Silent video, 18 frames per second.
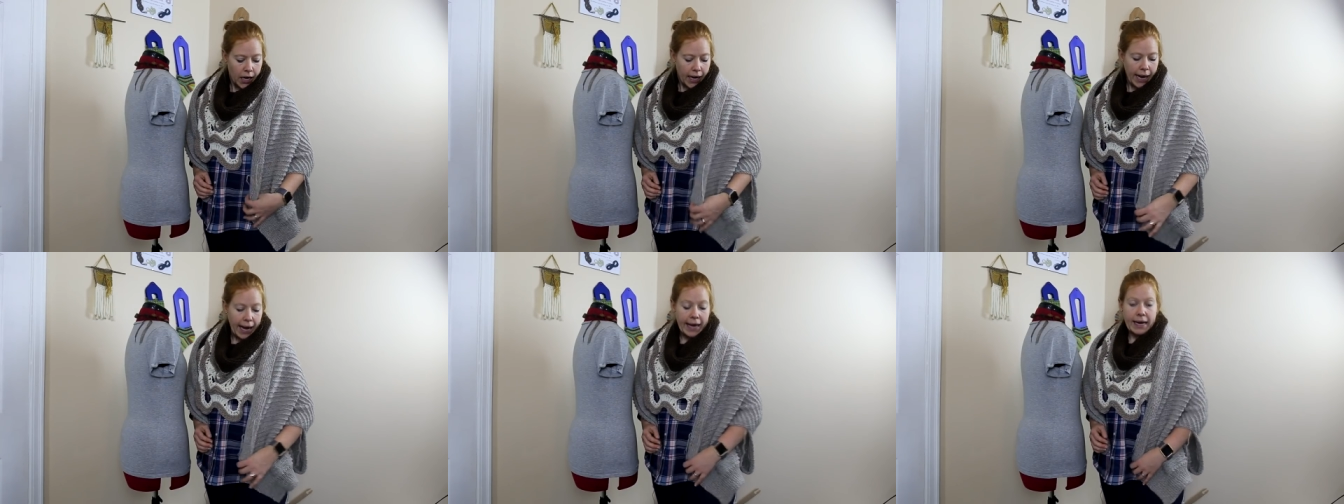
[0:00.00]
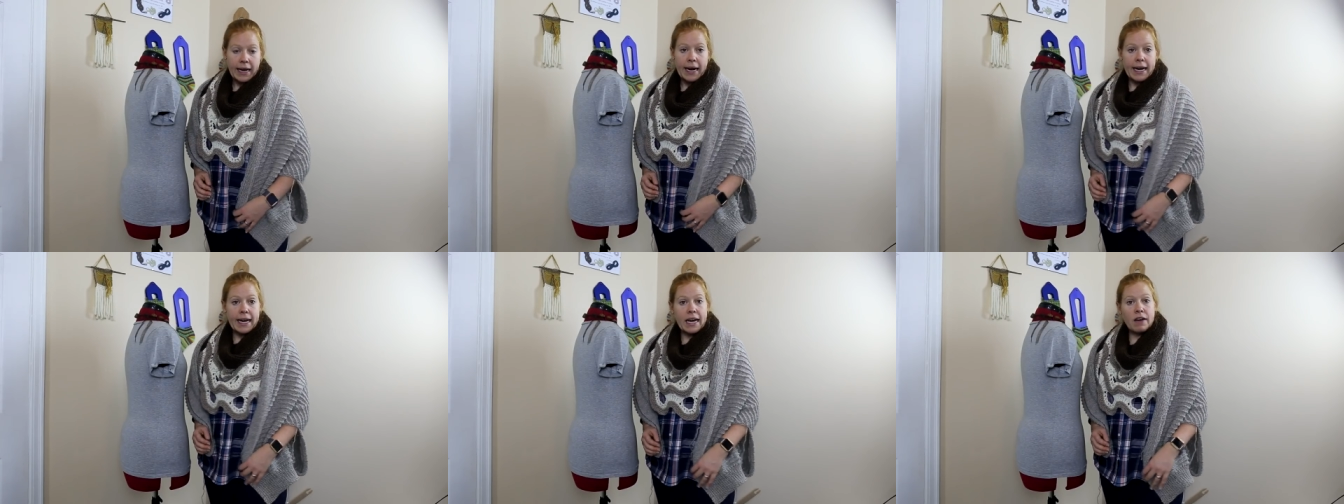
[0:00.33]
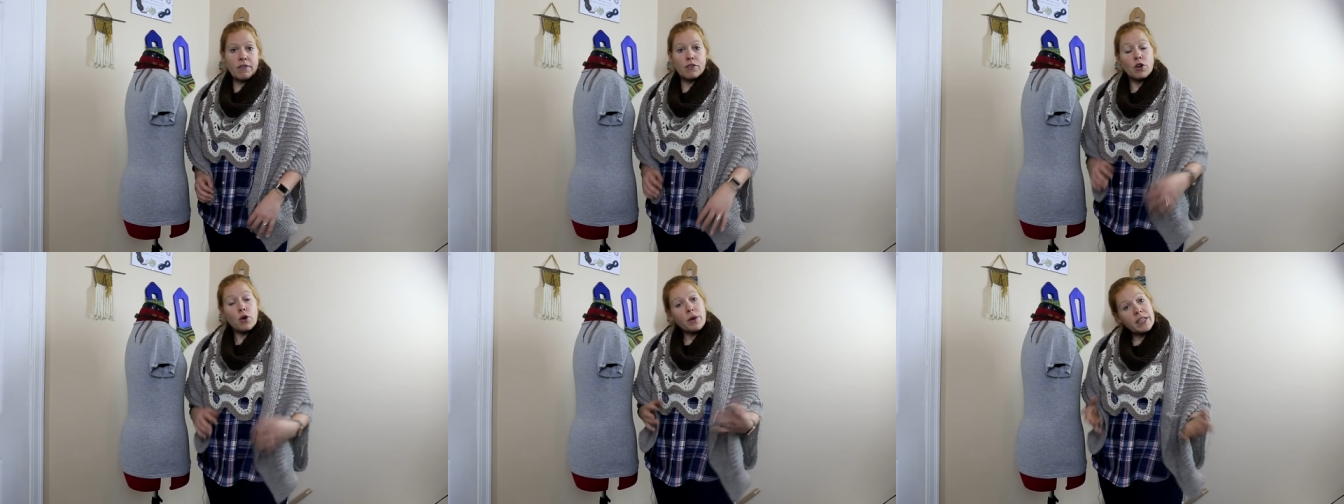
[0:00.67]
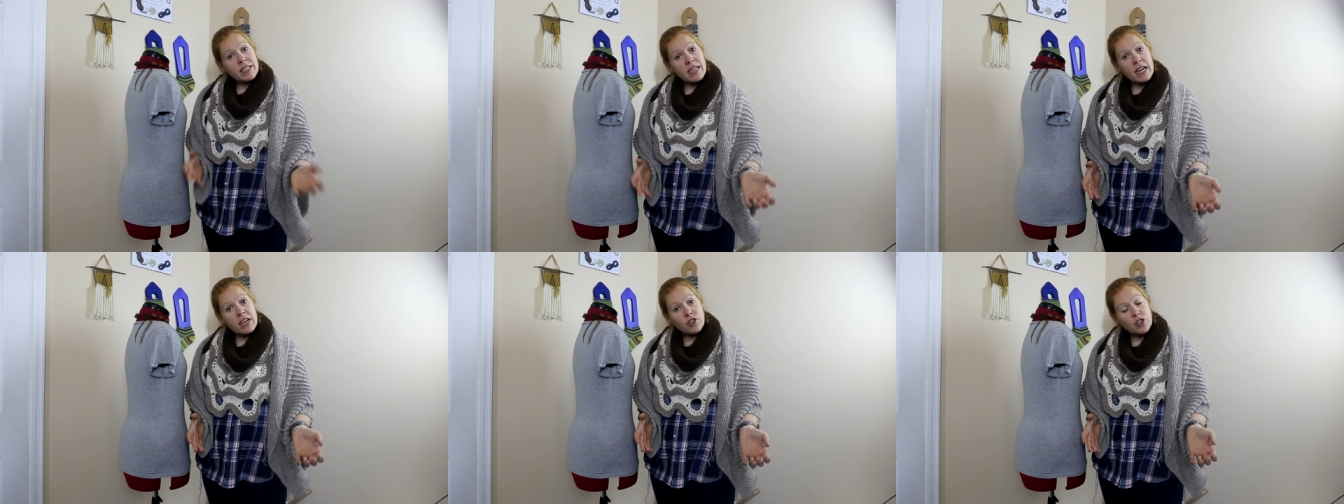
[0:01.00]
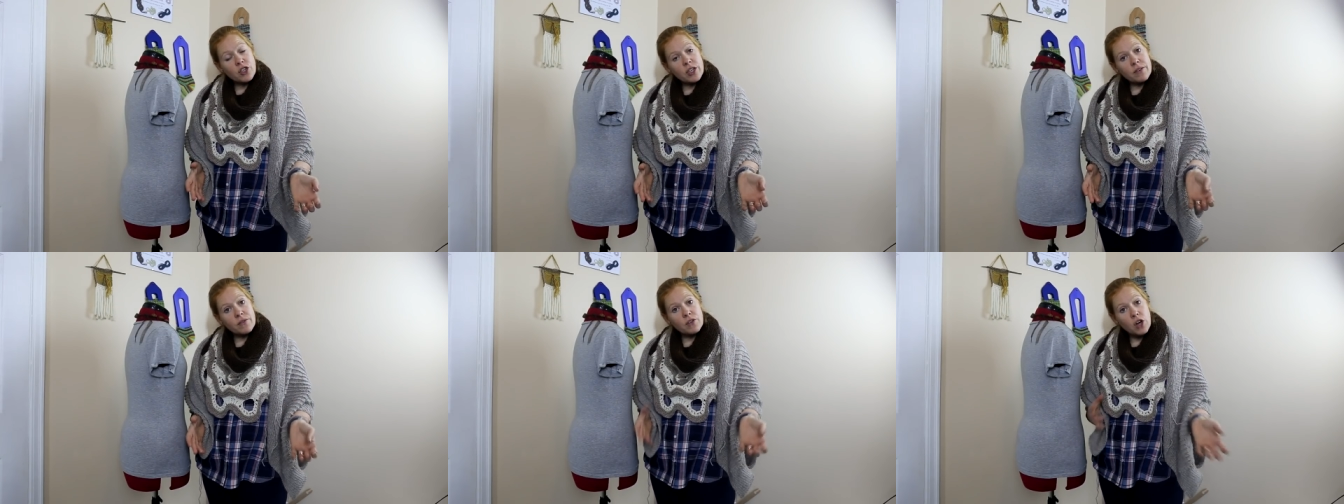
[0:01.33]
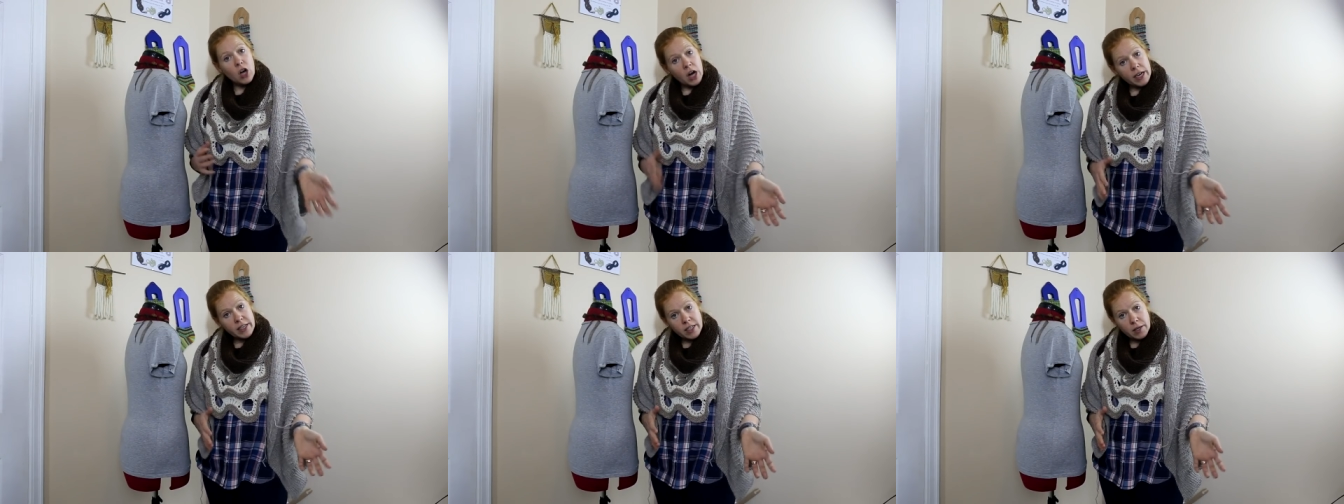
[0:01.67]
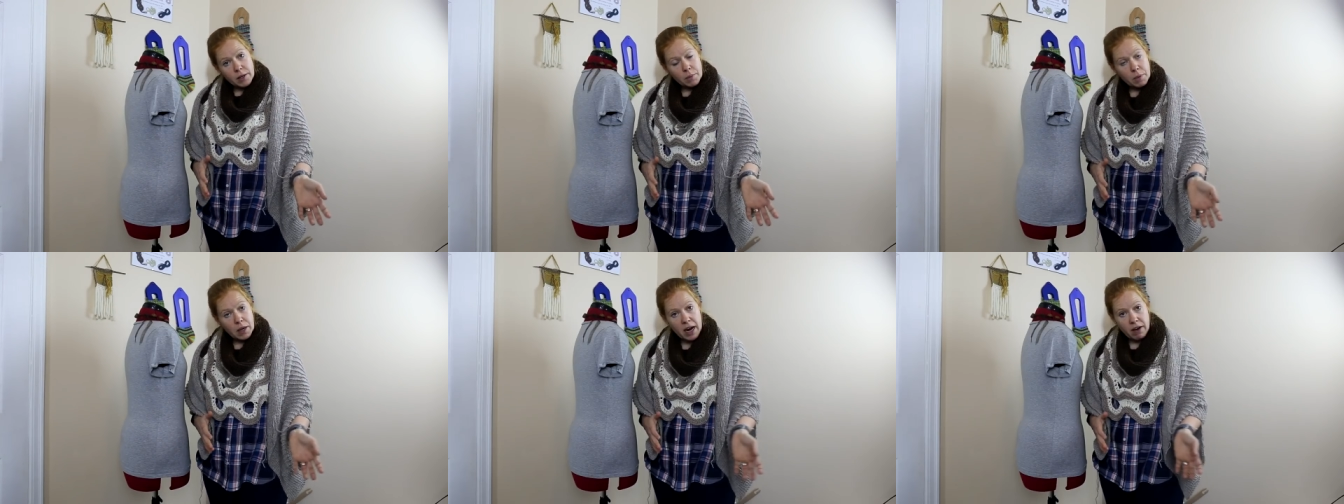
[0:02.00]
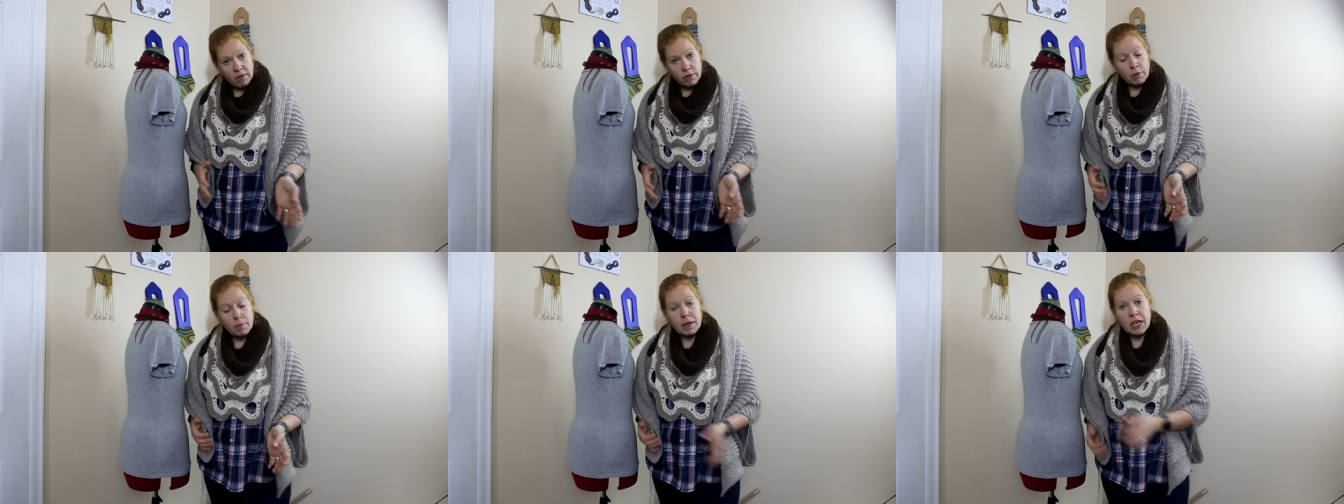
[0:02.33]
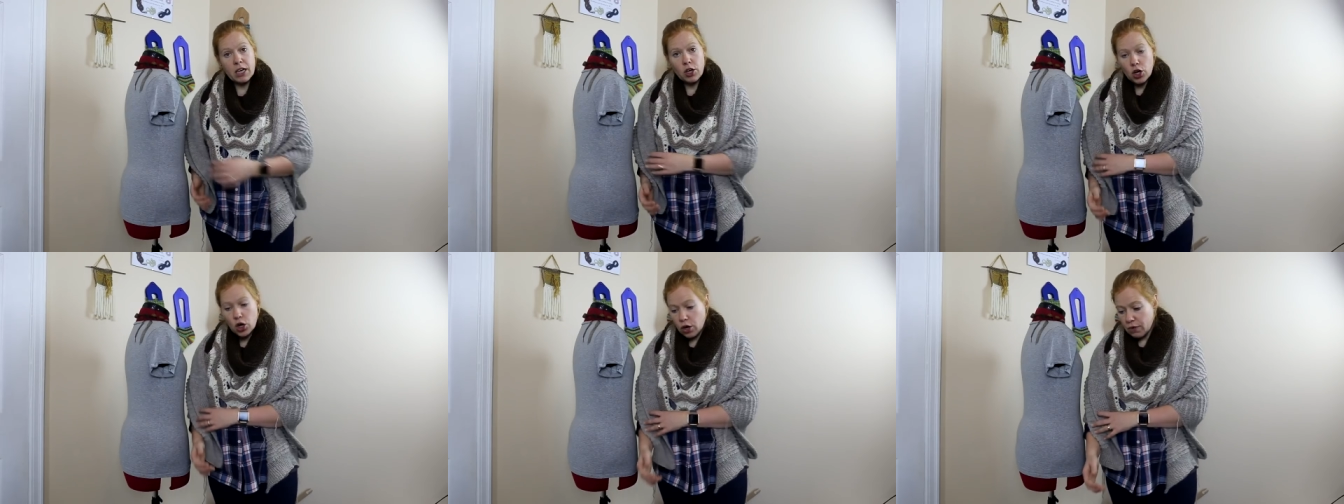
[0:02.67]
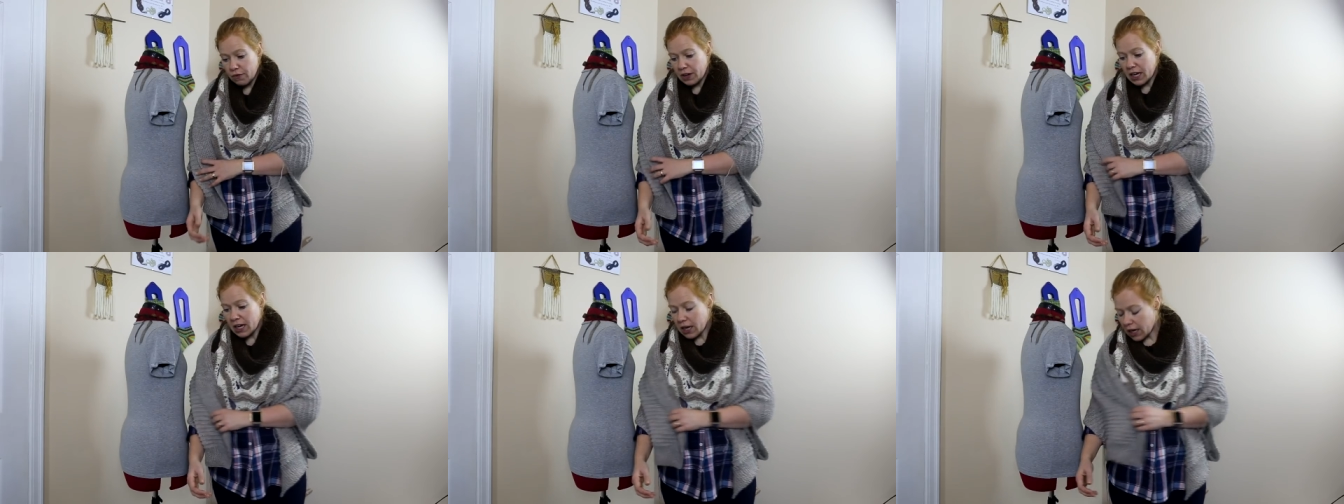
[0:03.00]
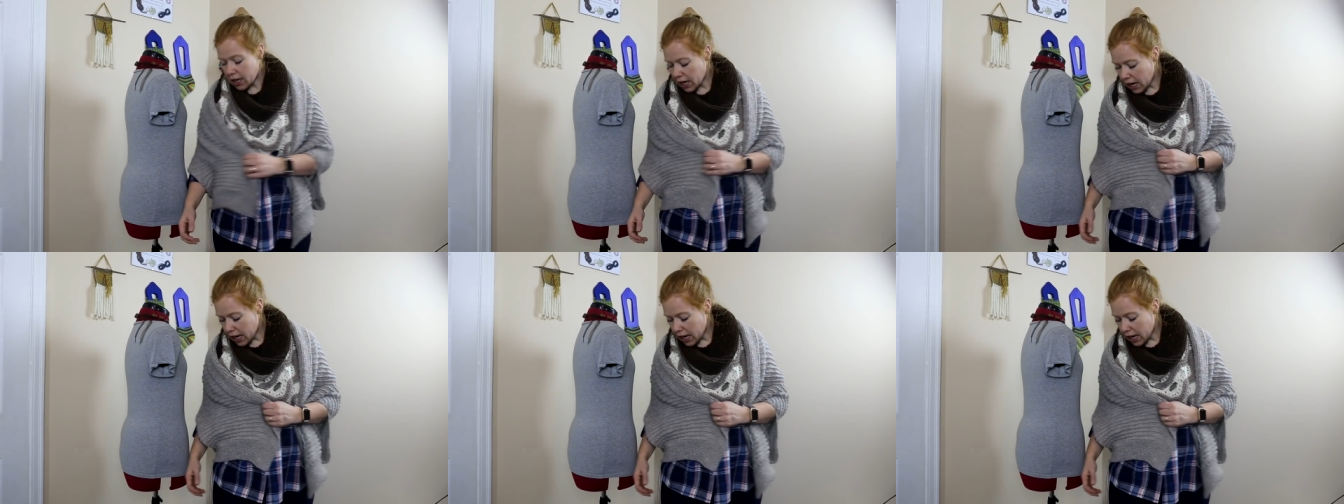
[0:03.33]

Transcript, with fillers: and I have no intention of not ever being curvy,